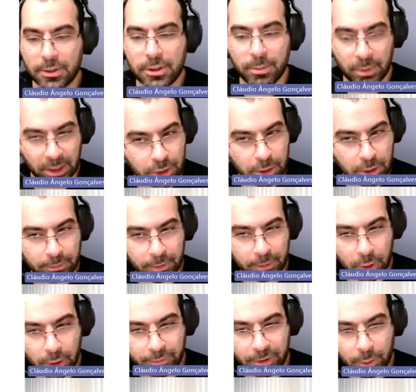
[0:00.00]
simulation
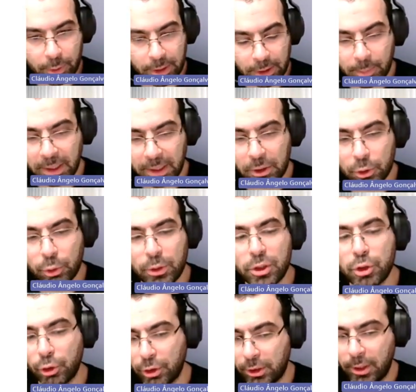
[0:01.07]
of our incubator to
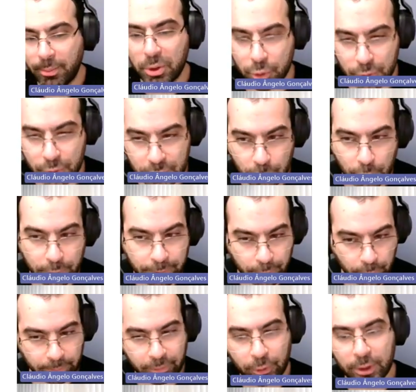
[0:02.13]
ensure the temperature is
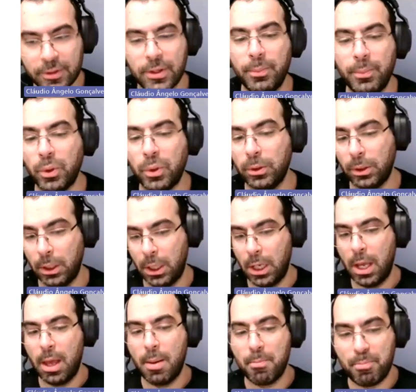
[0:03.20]
uniform, for example.
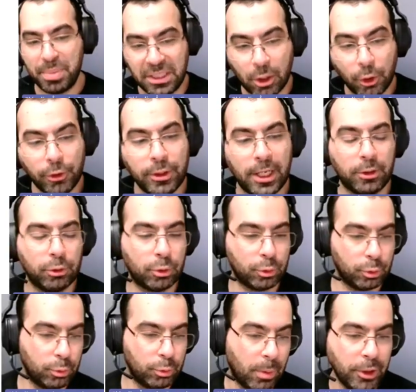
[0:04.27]
Beyond that,
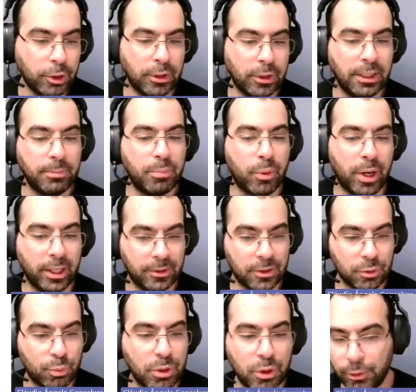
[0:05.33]
to do the monitoring in
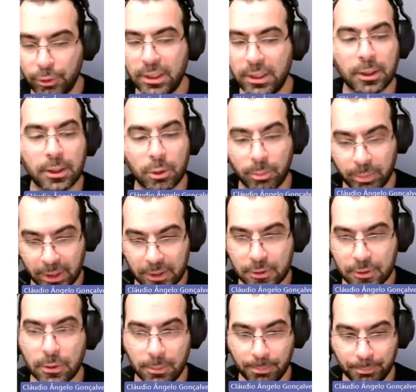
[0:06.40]
practice, we don't need that
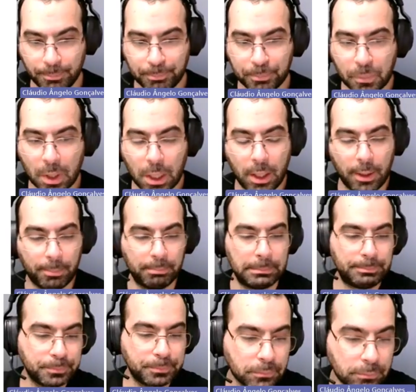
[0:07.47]
complexity.
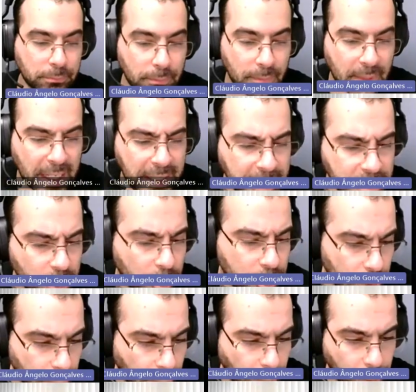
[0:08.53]
And it's
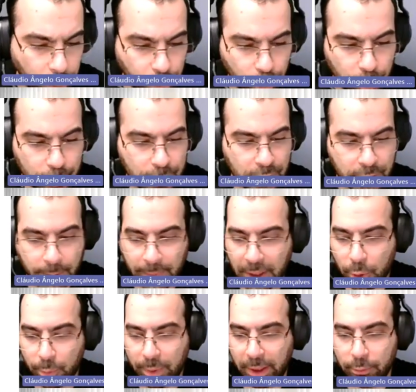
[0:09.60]
also not a control system.
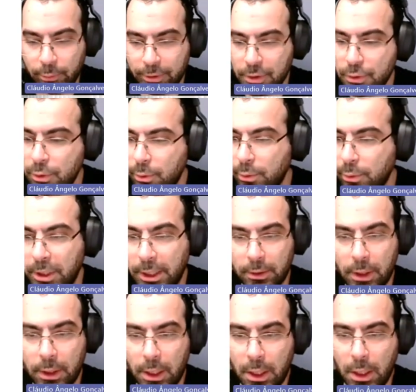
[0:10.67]
I hope I convinced you of
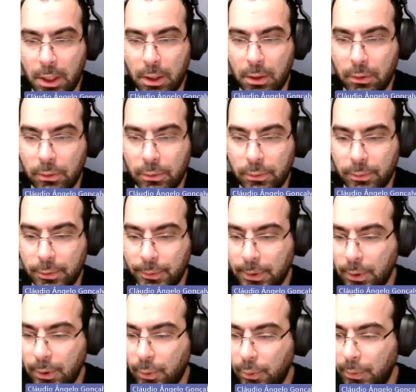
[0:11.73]
that
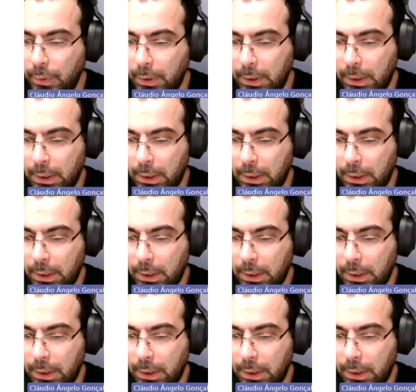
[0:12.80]
early on.